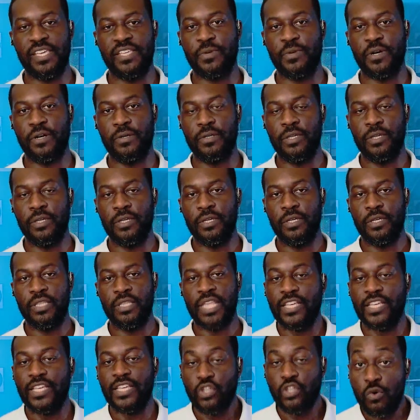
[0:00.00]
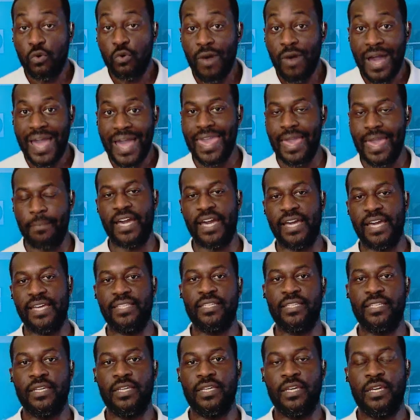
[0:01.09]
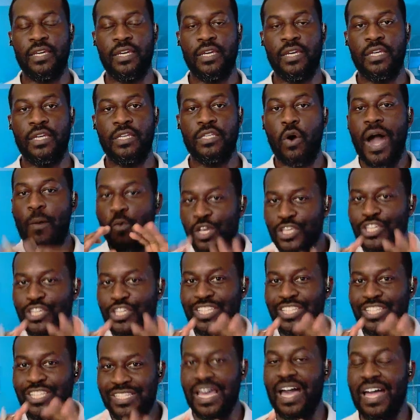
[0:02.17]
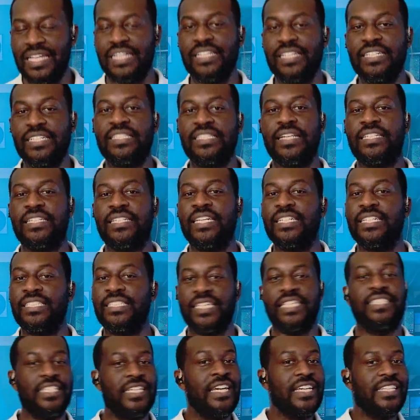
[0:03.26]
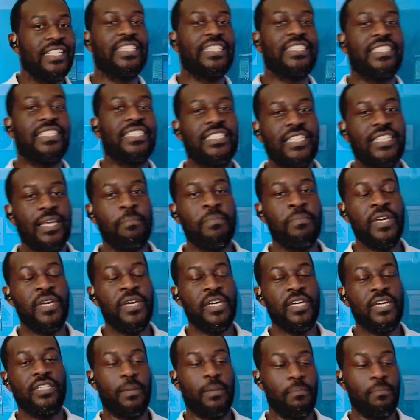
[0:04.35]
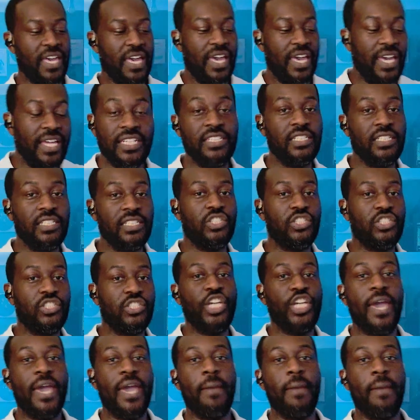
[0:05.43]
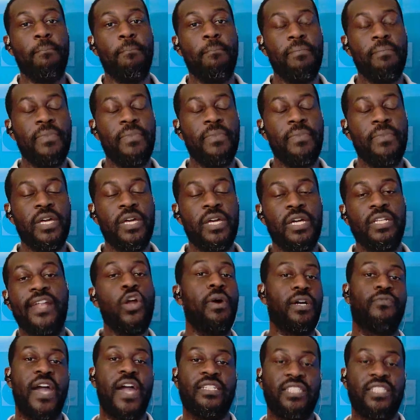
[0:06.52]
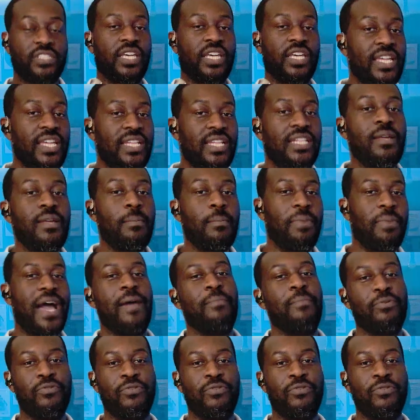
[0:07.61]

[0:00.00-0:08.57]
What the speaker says: That's who I am, guys. So I want you to understand, this isn't some hidden gem that no one can find. This was in the Bible, as